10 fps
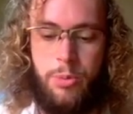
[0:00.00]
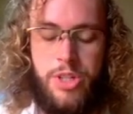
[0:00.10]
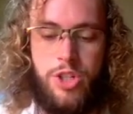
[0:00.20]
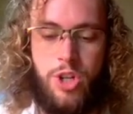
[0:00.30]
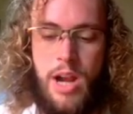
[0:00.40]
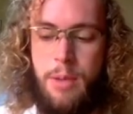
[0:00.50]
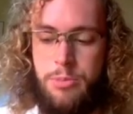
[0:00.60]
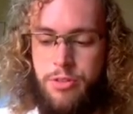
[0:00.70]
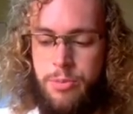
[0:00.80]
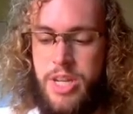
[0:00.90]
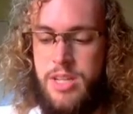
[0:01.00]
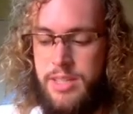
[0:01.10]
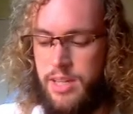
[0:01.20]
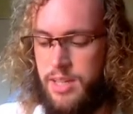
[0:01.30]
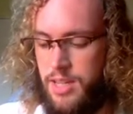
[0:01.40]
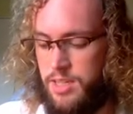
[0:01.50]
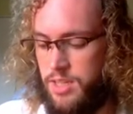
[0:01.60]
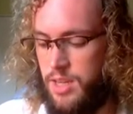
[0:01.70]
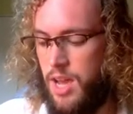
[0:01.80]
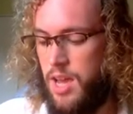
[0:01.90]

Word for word: be trapped for many decades